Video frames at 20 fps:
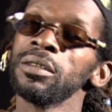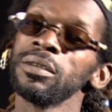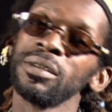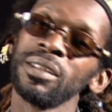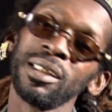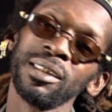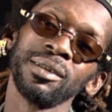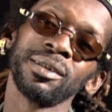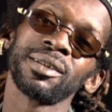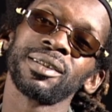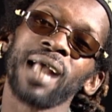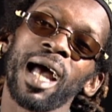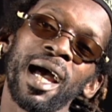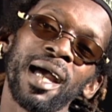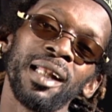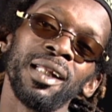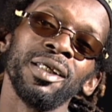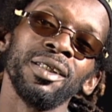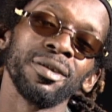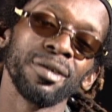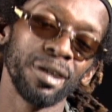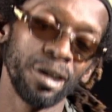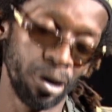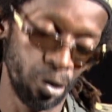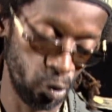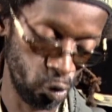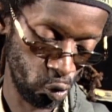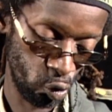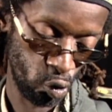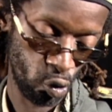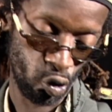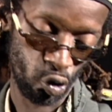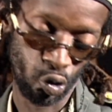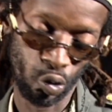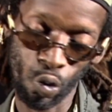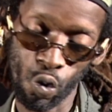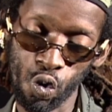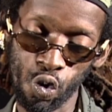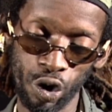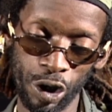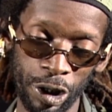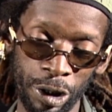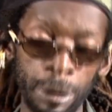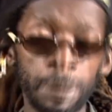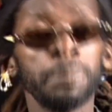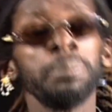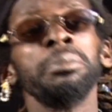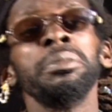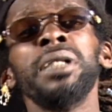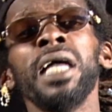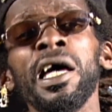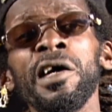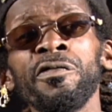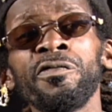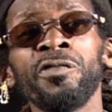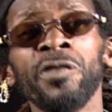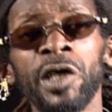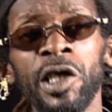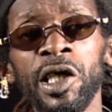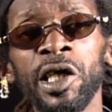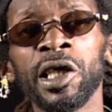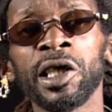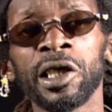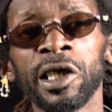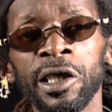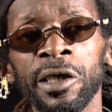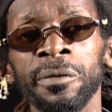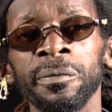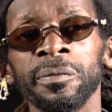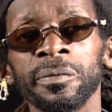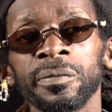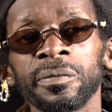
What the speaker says: Then silently, surely, definitely,